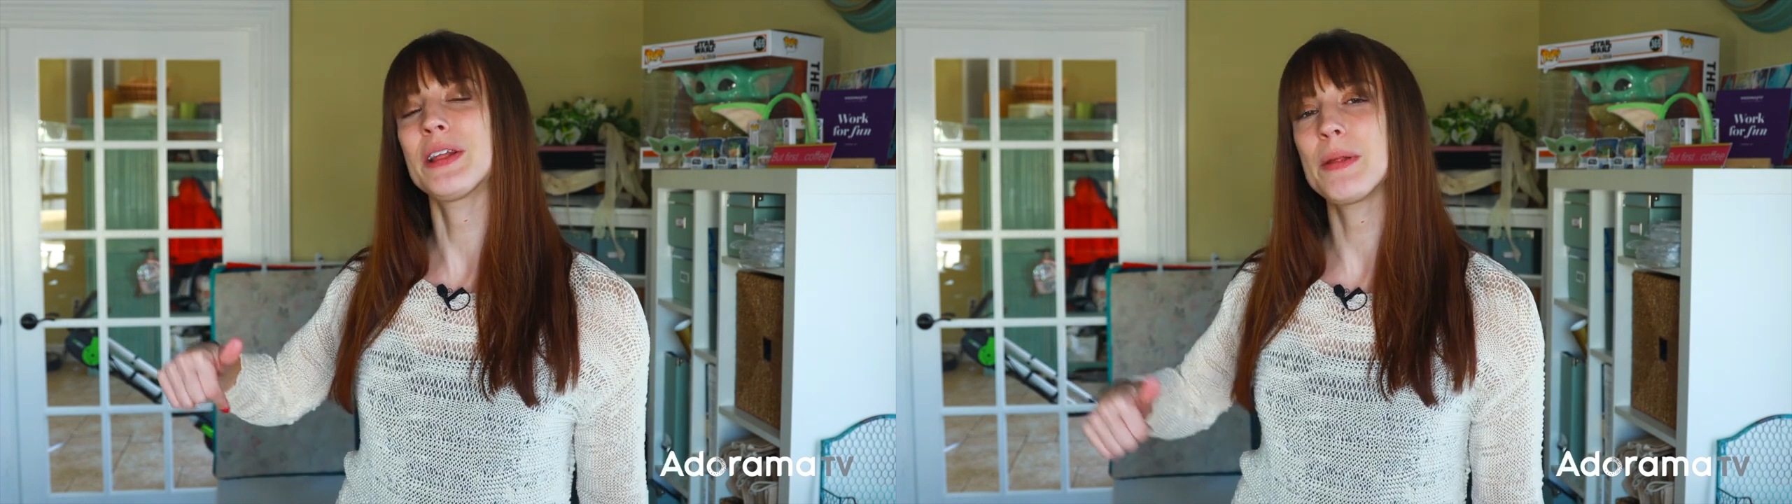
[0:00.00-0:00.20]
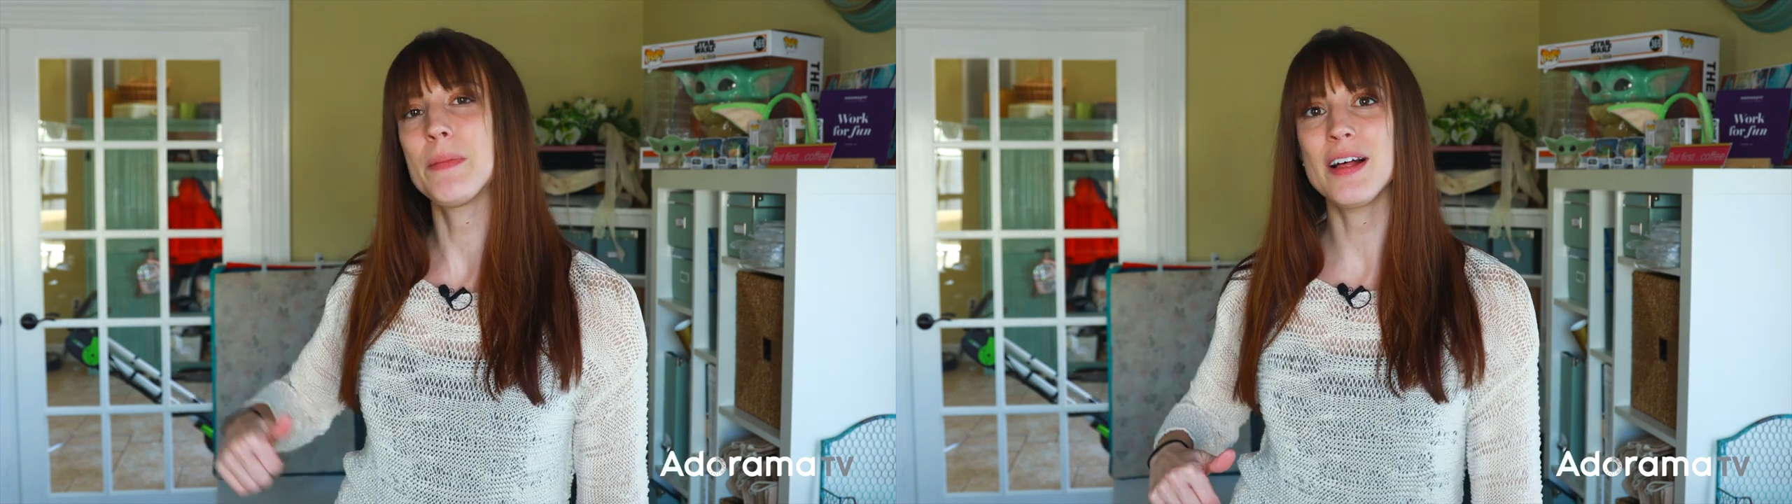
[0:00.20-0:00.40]

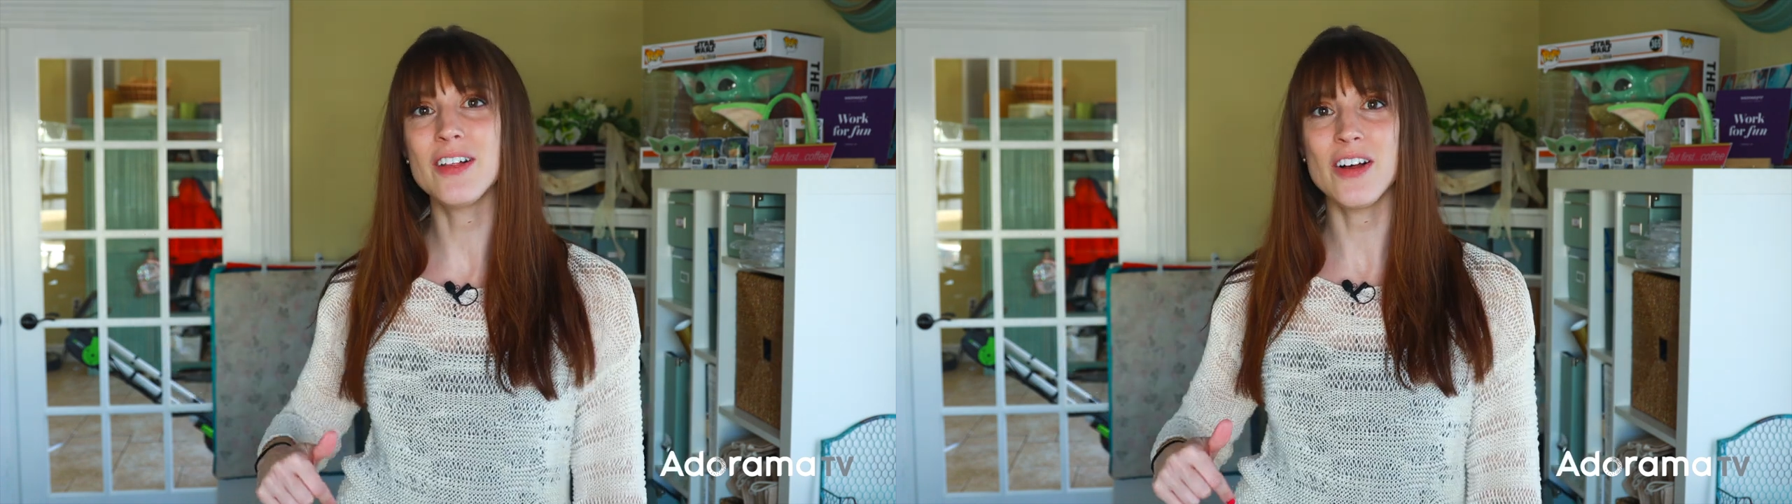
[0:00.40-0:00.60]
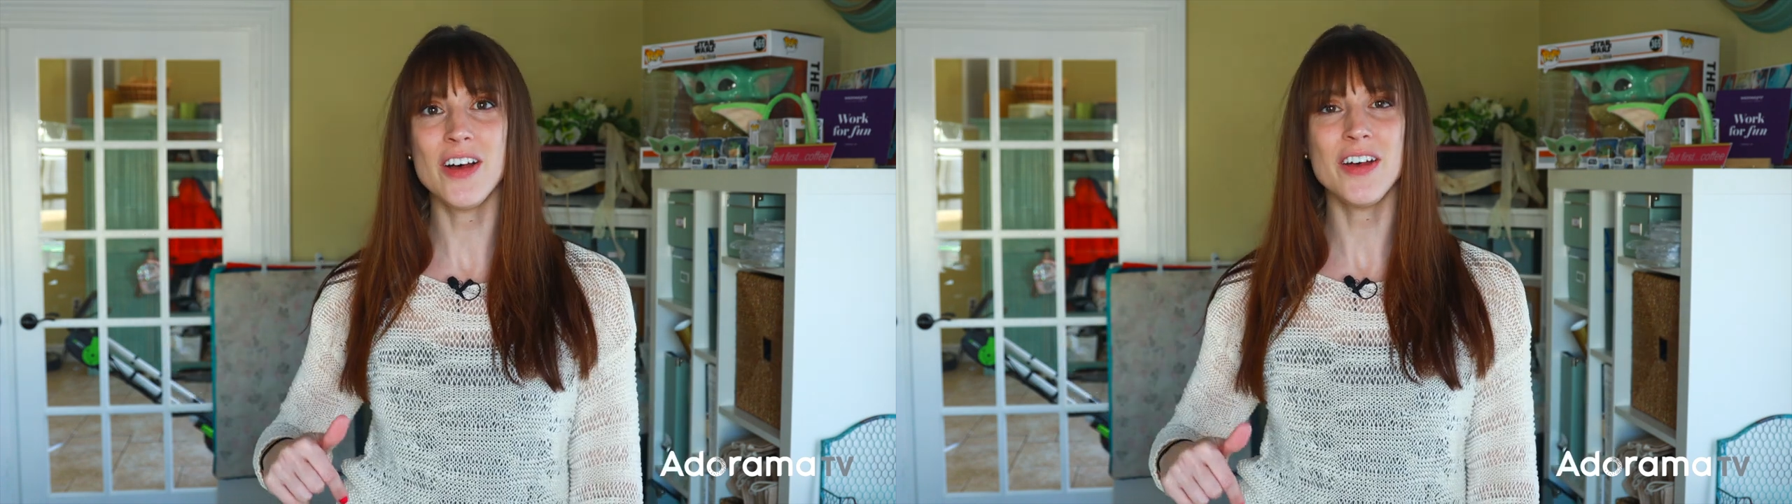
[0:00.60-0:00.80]
ring the
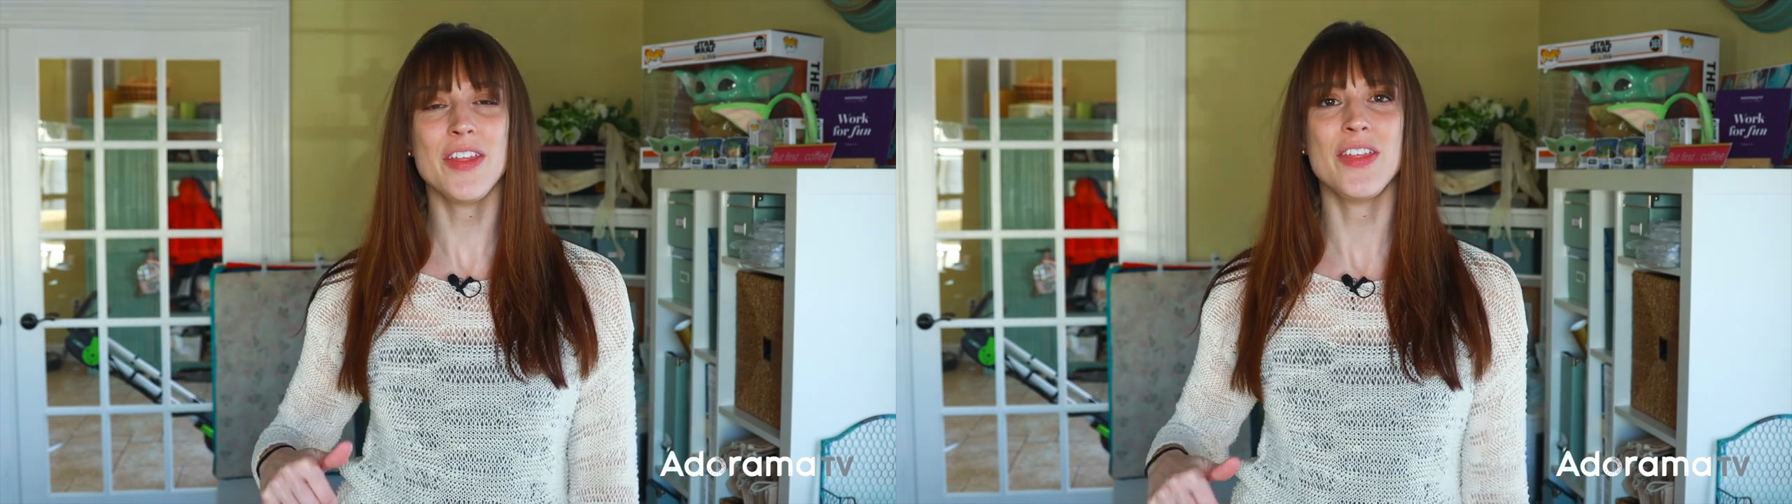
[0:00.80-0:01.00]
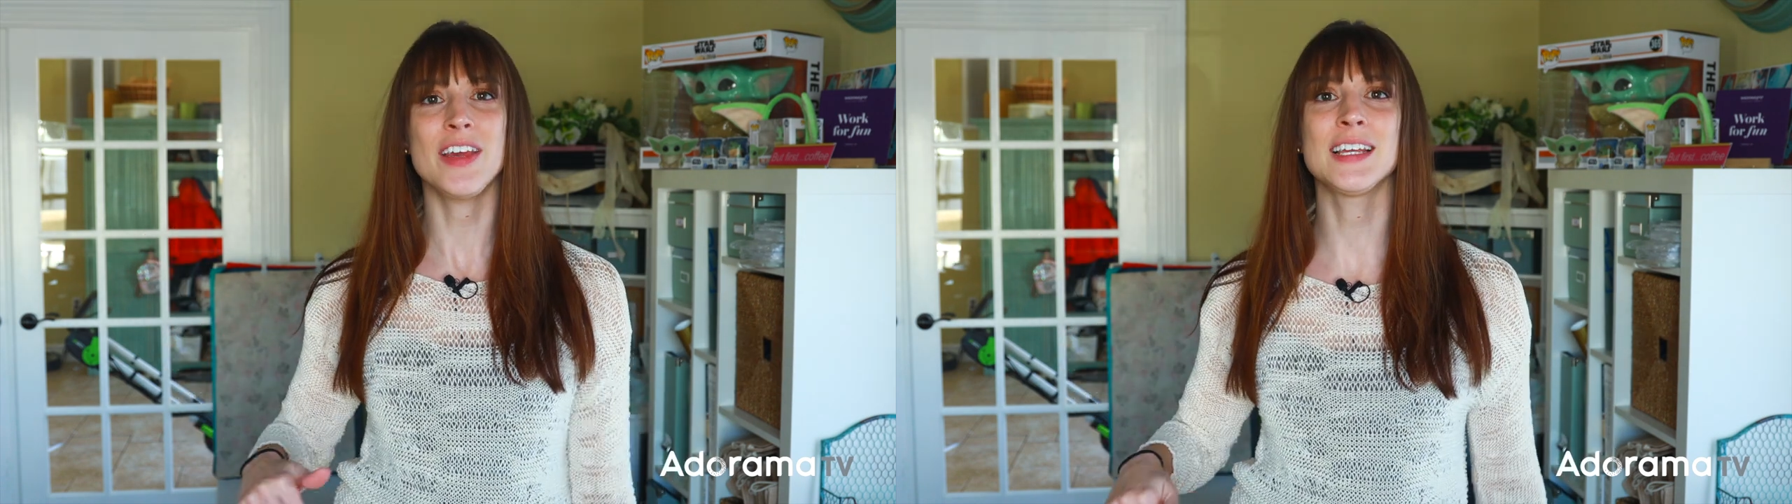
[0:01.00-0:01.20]
bell, all
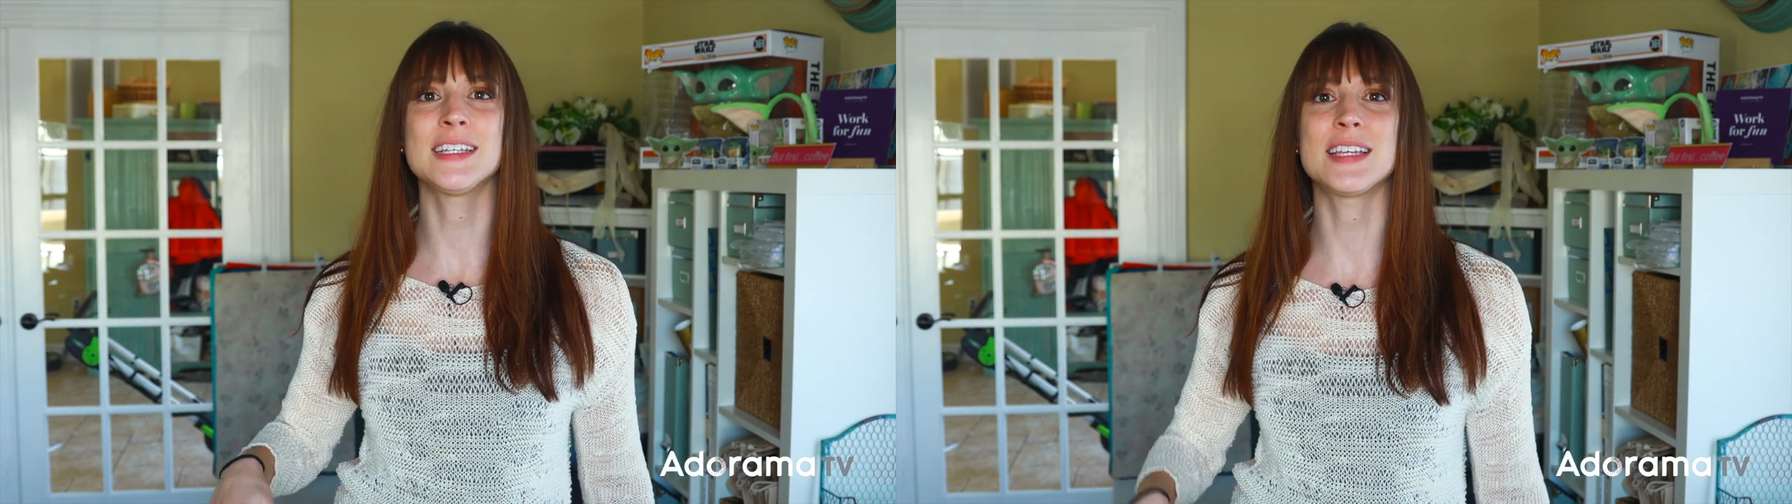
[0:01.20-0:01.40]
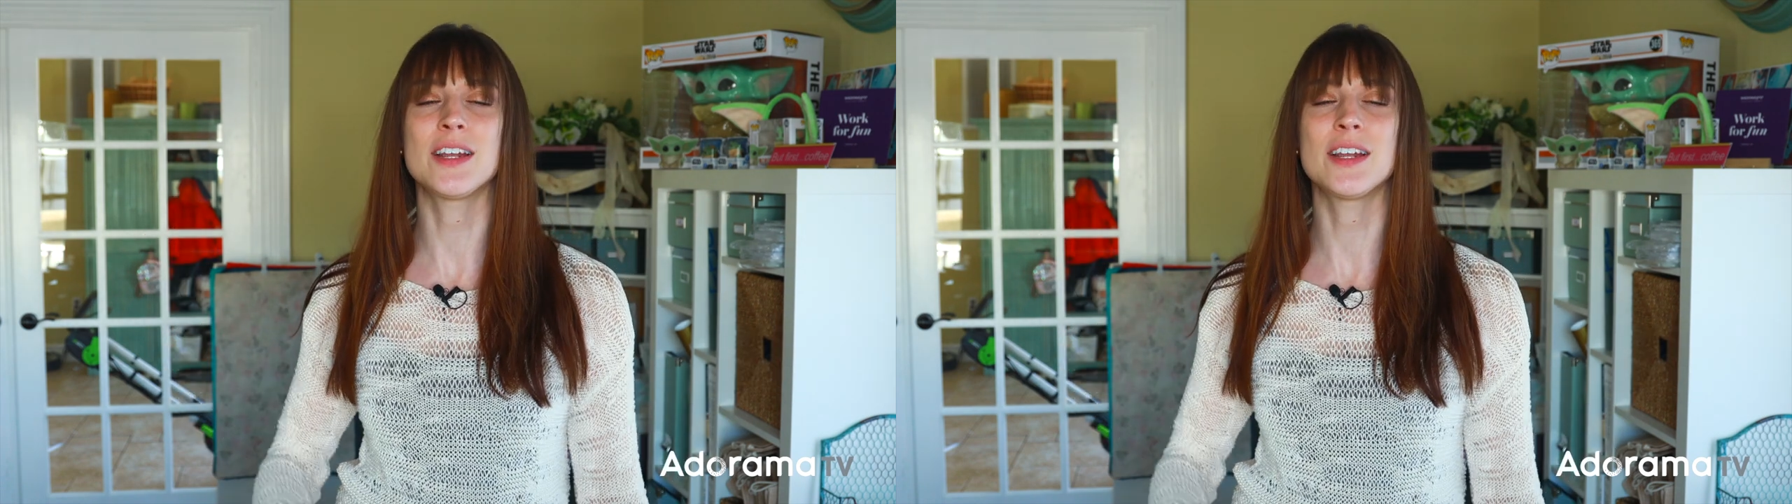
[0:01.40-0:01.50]
the things.